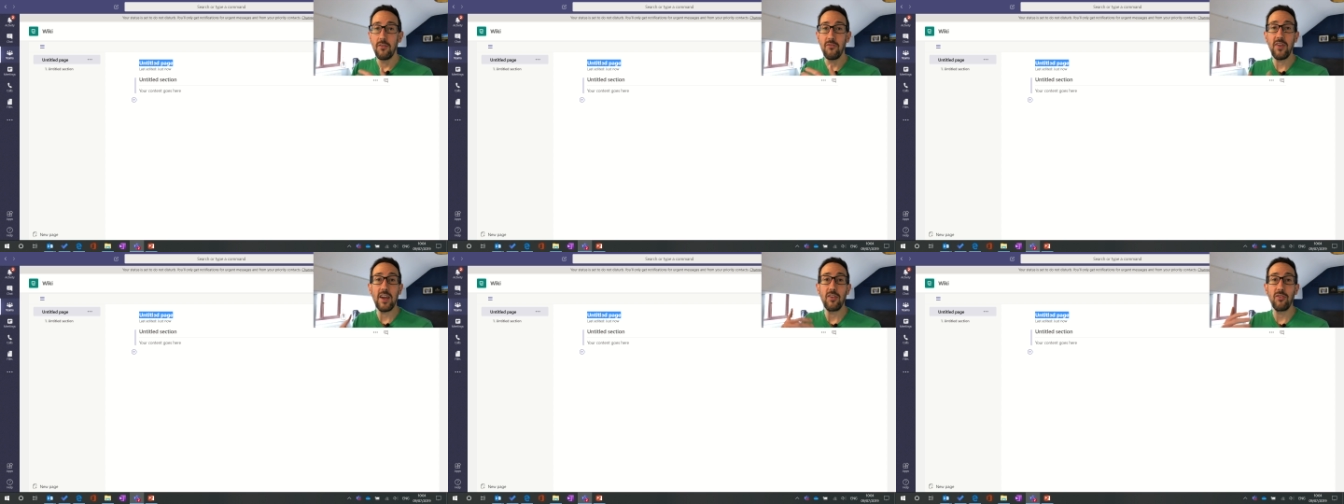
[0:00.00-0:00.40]

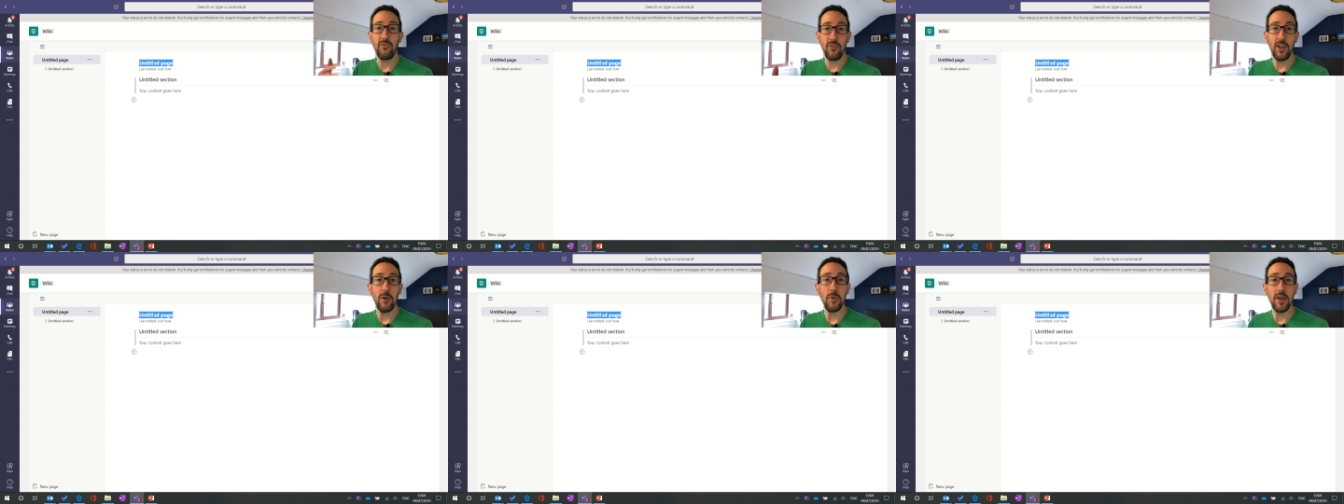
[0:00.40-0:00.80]
fast
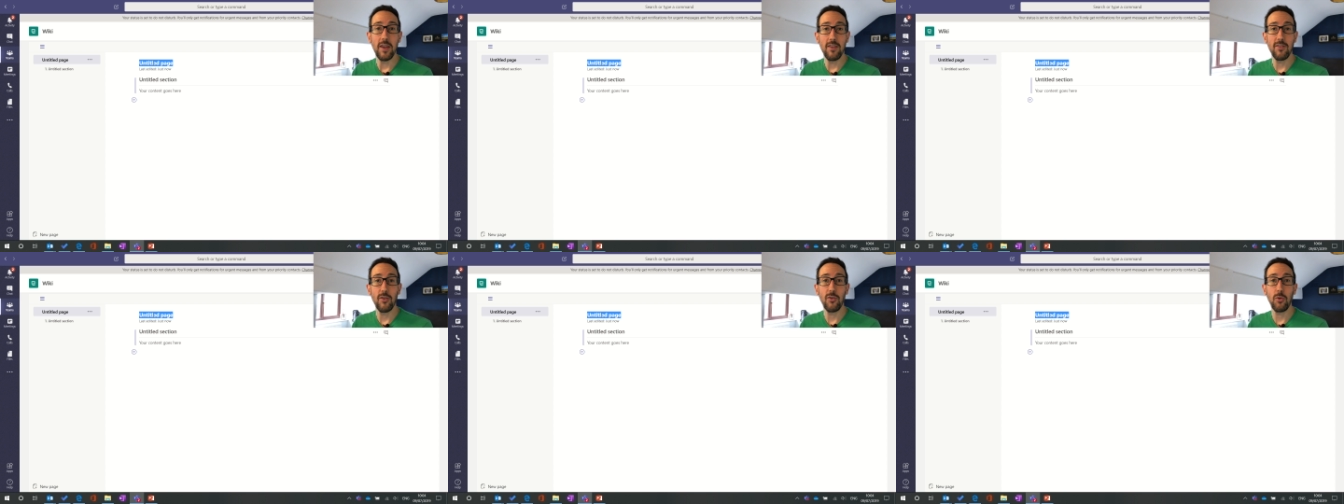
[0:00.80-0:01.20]

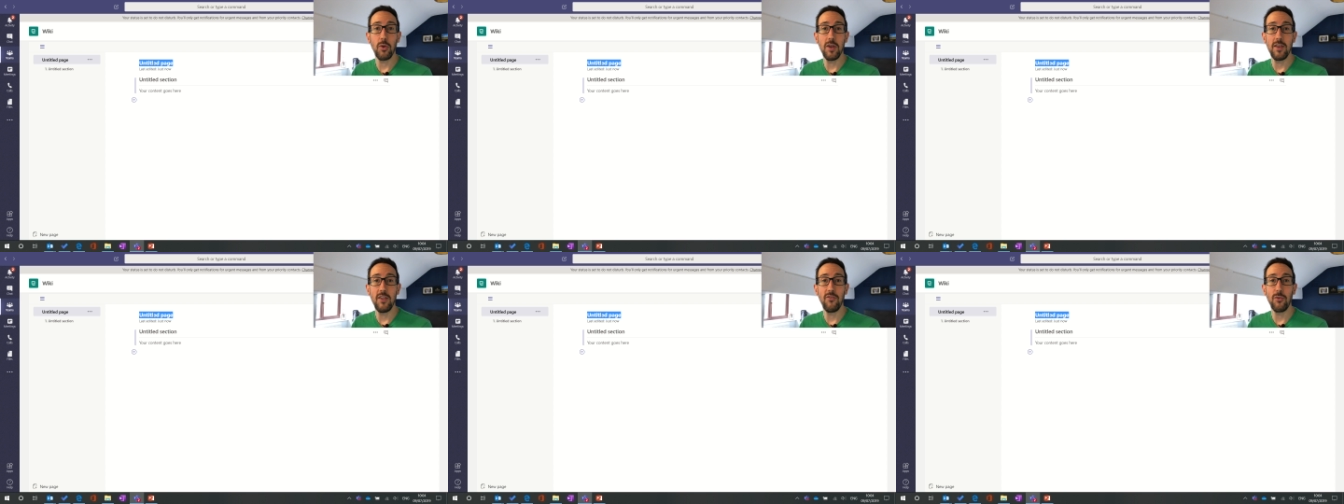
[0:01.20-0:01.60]
flowing, so it's
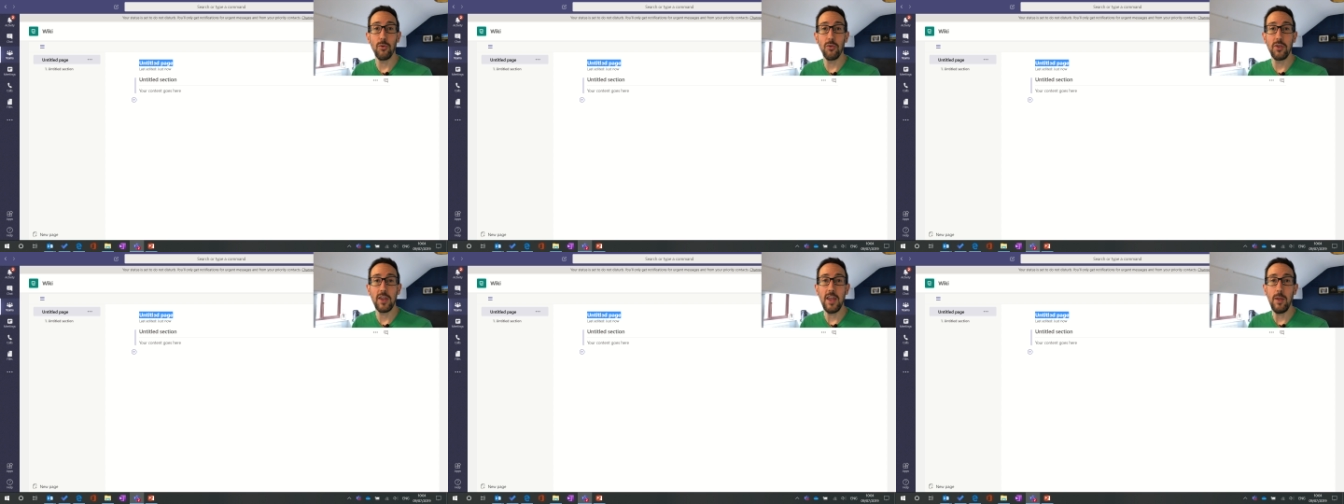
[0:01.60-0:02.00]
quite
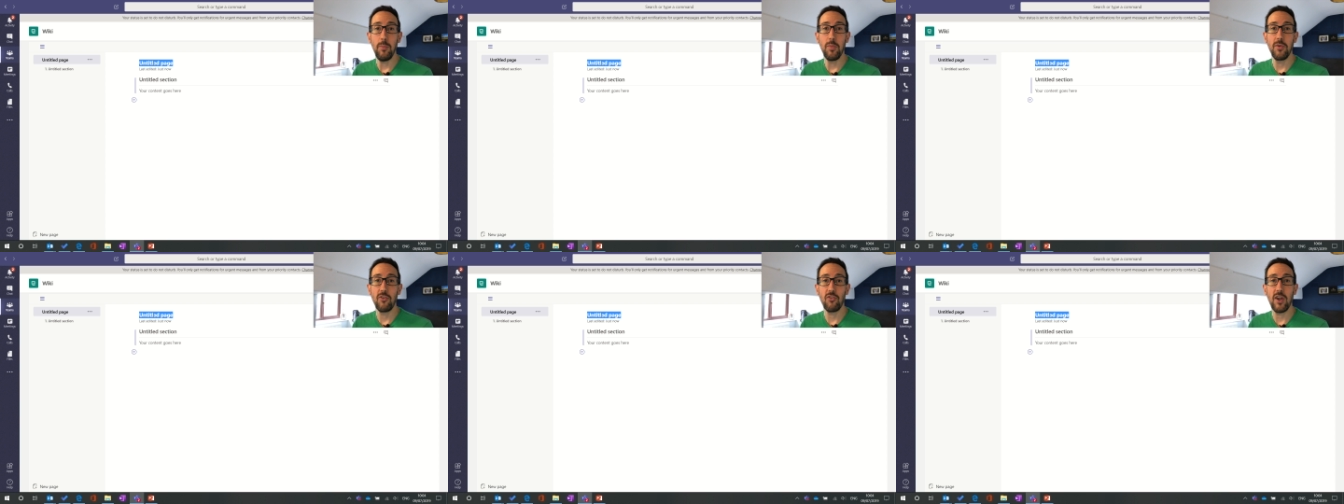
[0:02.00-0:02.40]
difficult to
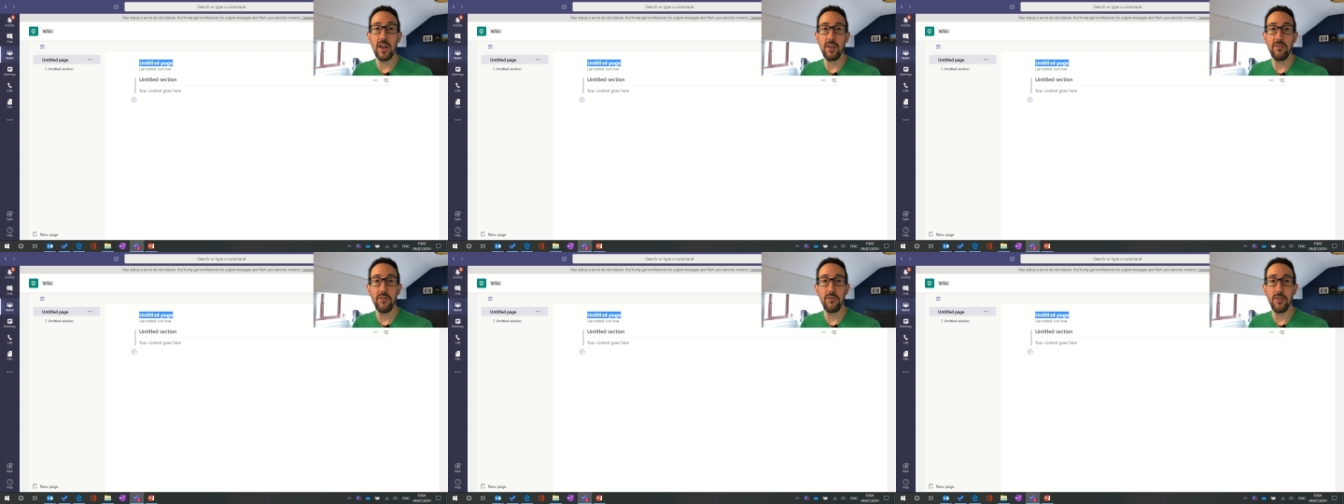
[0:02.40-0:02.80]
keep
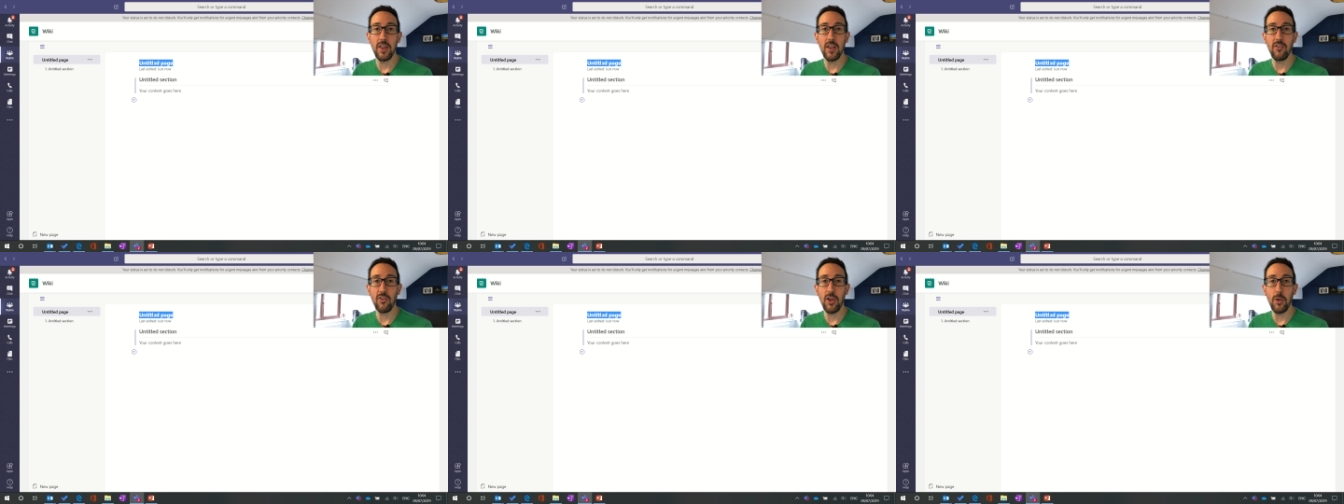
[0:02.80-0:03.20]
track of everything
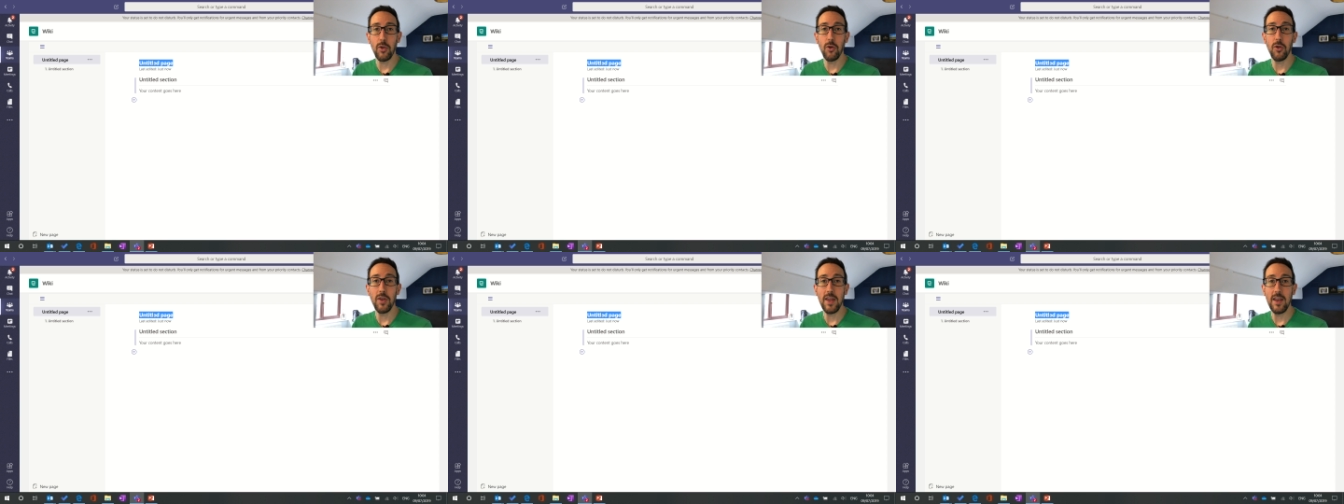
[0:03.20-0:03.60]
that's
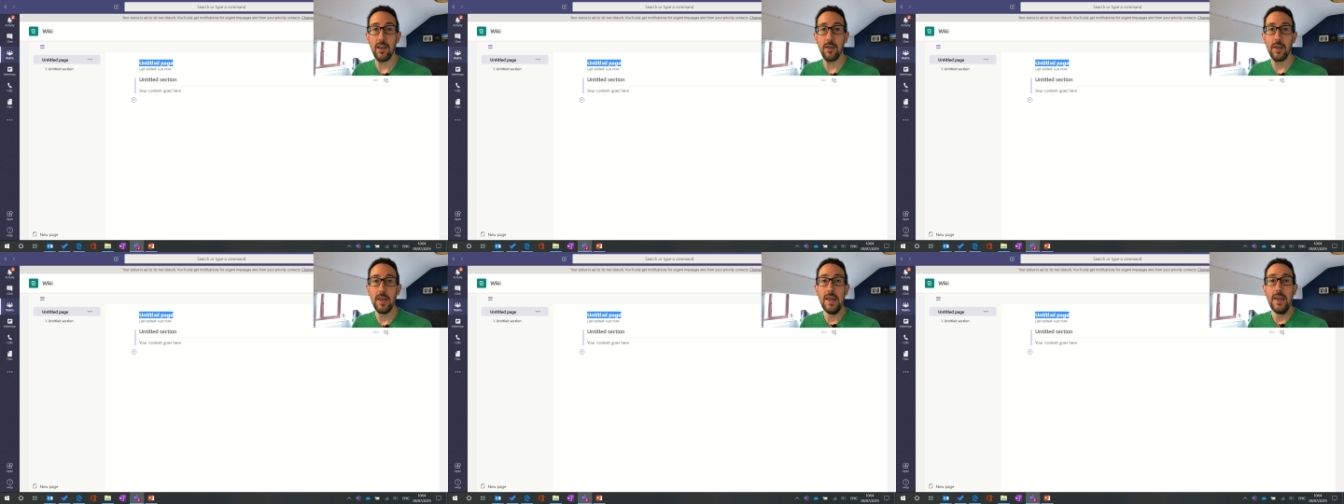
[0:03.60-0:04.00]
going on in
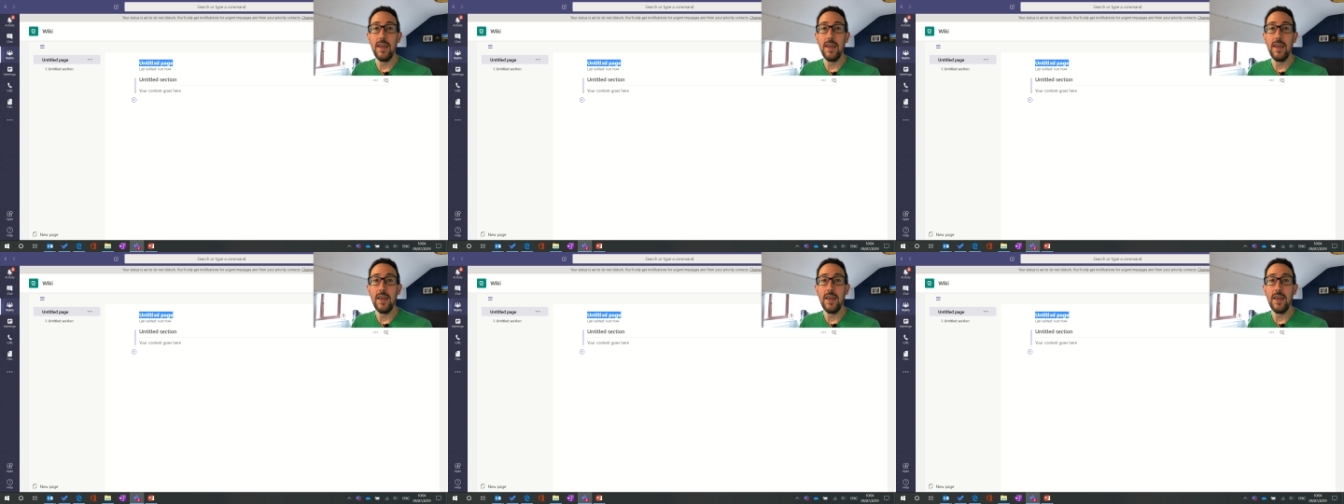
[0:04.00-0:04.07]
a